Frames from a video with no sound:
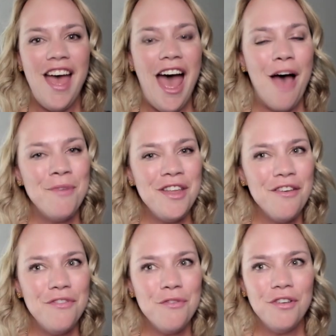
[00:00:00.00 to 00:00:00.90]
How many
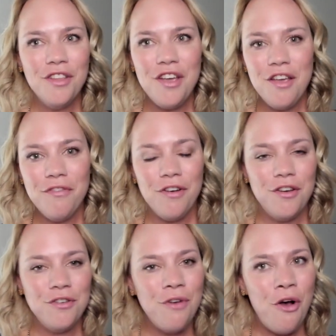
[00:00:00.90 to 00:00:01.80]
of you are looking for a
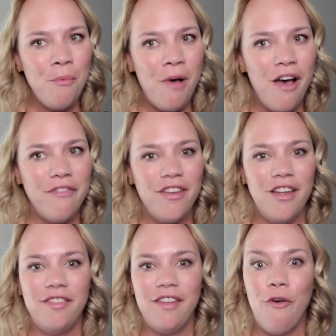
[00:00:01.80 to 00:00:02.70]
new home
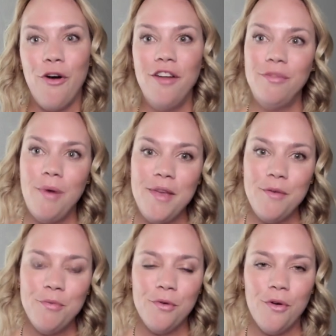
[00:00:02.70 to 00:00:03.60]
office or a
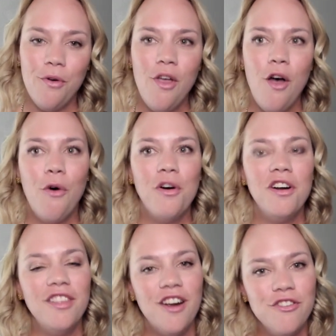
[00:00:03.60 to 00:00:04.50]
swimming pool or
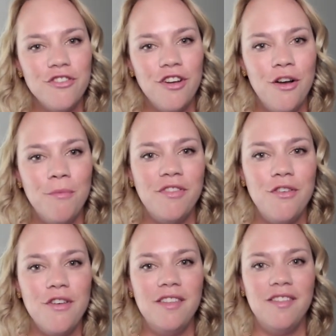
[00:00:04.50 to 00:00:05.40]
a larger home so
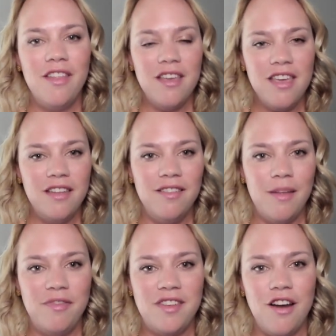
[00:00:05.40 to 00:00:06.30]
you can send the kids
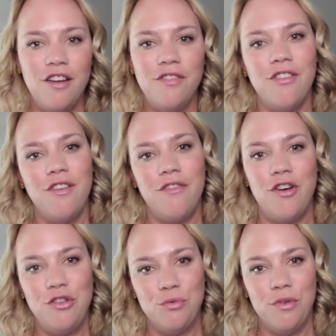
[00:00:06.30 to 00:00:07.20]
upstairs for their
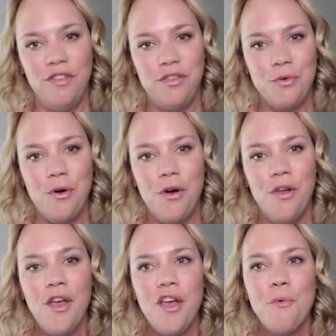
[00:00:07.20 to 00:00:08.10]
virtual school?
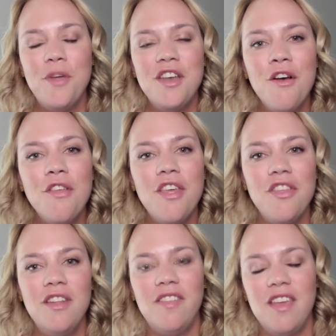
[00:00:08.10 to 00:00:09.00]
We know that
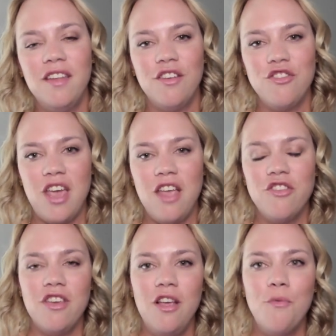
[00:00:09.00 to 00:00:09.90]
these things are
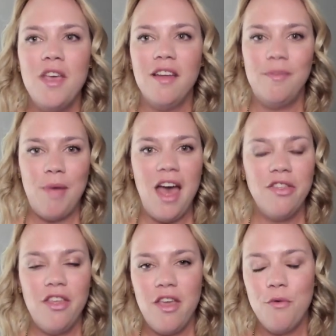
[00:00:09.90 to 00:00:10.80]
changing. We
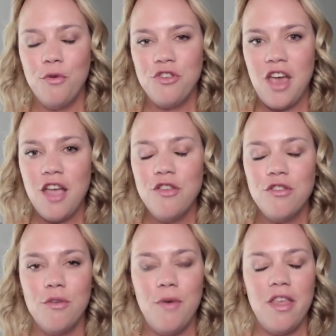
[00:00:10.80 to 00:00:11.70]
expect that they will
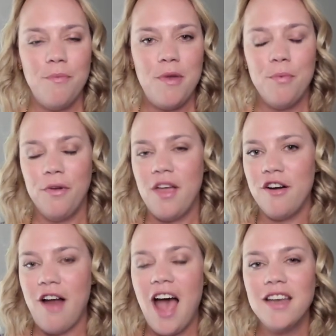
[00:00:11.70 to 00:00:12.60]
change the way that people
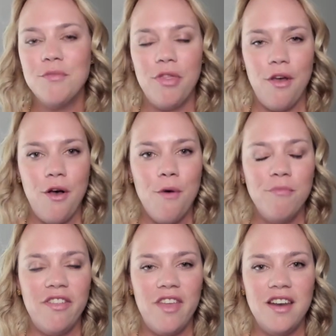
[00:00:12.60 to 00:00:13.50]
interact with the
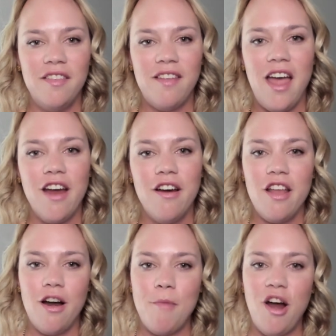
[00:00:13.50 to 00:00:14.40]
homes that they desire in
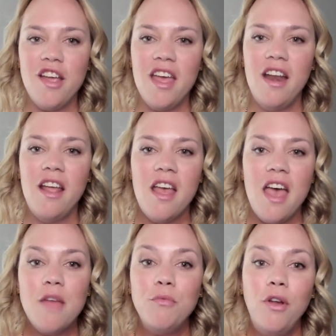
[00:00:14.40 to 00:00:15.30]
our market,
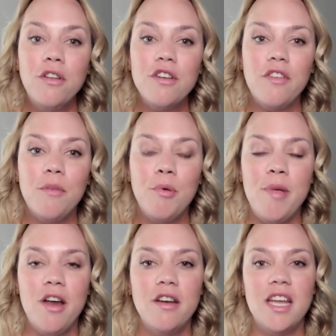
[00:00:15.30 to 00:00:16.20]
and realtors are
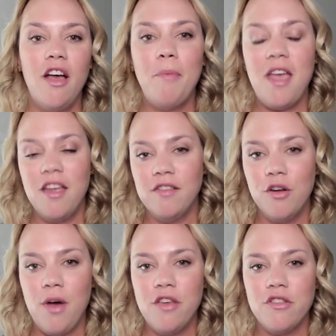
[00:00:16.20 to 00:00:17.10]
prepared to help answer
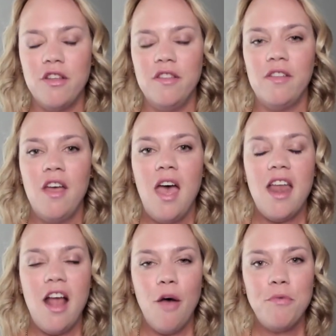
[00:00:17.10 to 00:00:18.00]
questions
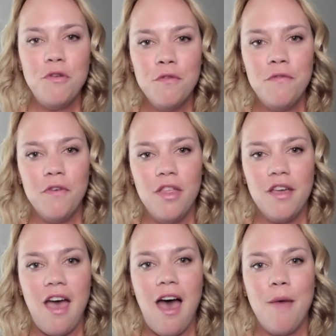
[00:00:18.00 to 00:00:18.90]
and help you fill the
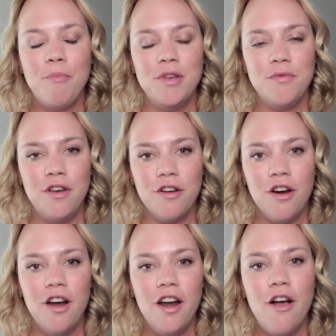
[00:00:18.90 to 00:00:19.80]
gap between your
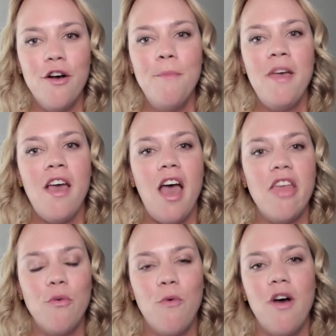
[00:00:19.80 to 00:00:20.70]
current home
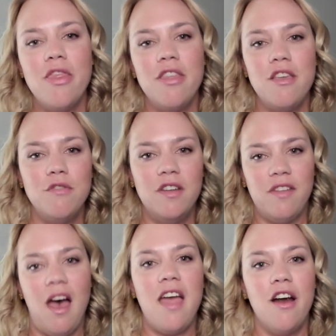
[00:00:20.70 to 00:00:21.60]
and the one that you
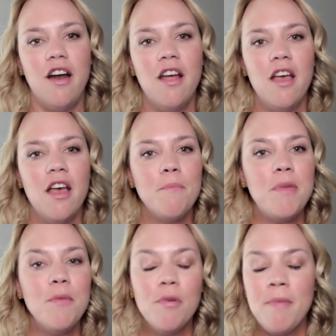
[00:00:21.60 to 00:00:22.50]
desire.
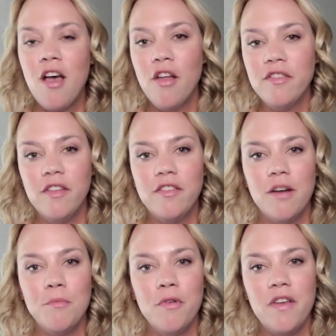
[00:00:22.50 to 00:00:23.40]
People may also
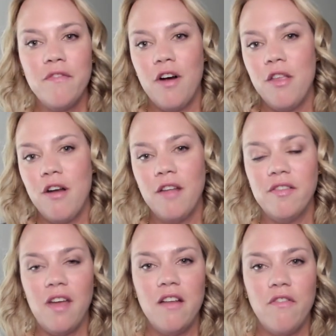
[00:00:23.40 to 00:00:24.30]
start moving farther
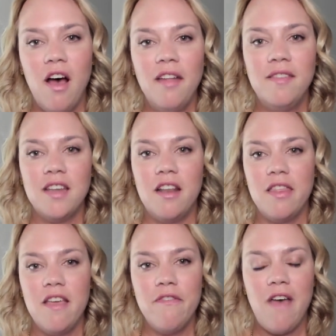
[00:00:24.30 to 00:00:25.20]
outside of Austin.
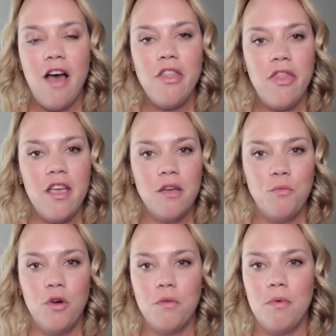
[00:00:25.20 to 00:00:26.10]
They found that they can
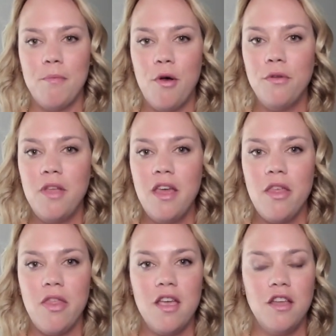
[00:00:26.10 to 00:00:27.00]
work remotely,
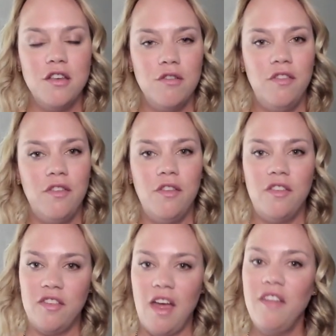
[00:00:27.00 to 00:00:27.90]
that they can do so
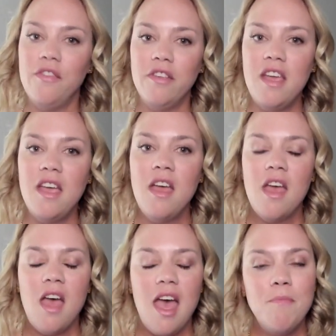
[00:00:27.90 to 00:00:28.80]
successfully,
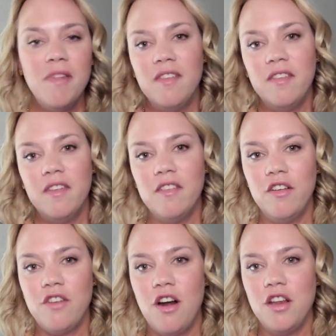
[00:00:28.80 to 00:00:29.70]
and businesses are
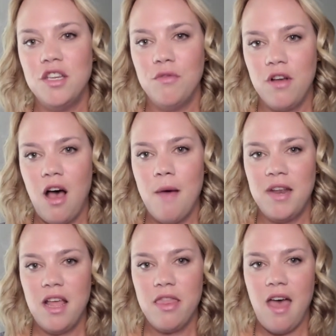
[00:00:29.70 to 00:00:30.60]
starting to
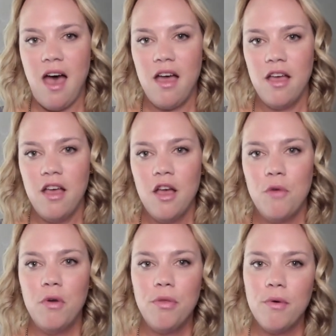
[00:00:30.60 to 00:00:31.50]
accommodate that.
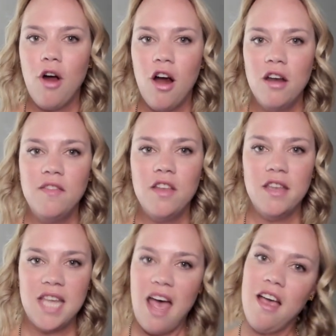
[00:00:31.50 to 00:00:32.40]
With regards to the
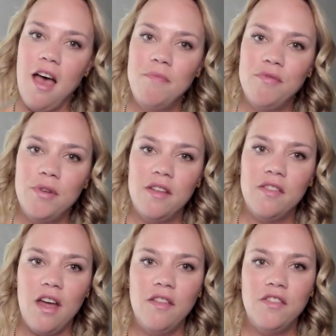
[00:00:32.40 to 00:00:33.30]
tech hubs we
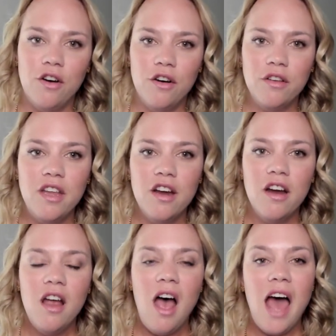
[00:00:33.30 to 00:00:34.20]
discussed
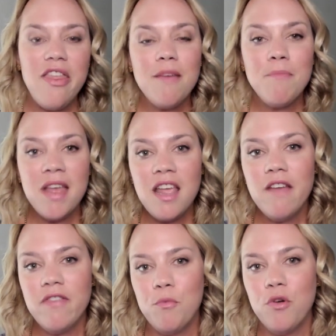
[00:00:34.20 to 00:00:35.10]
earlier, I think many
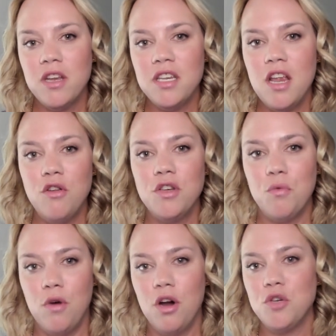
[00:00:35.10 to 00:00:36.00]
of them will continue to
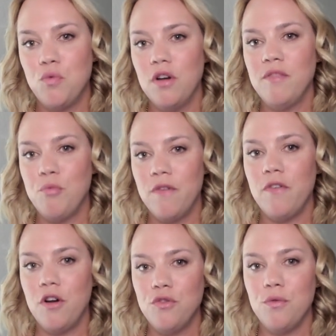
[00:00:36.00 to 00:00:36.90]
work towards more
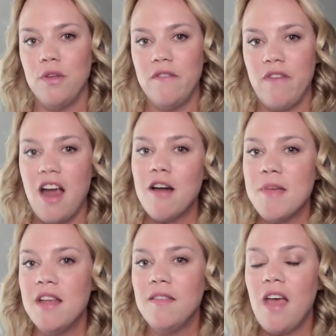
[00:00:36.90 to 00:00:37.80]
virtual
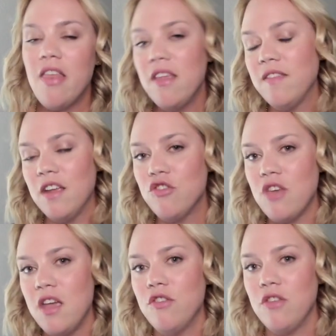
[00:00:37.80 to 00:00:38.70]
environments, and this can
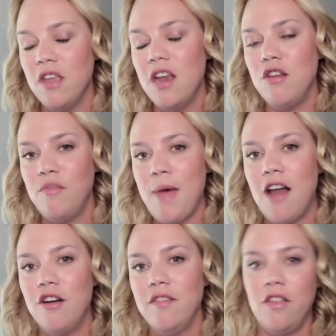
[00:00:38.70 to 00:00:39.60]
change the land use
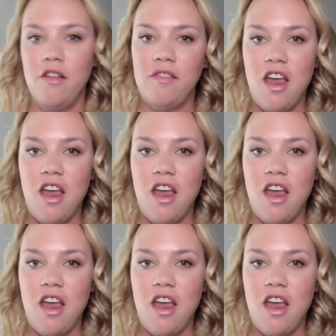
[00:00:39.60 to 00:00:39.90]
patterns in those